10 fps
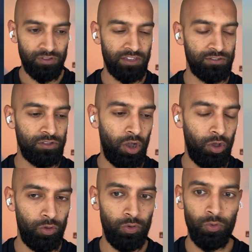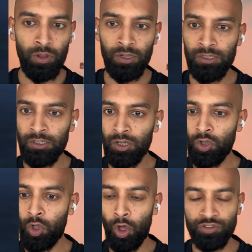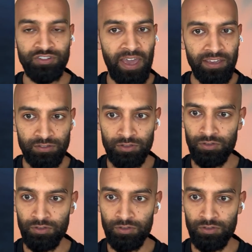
There's no context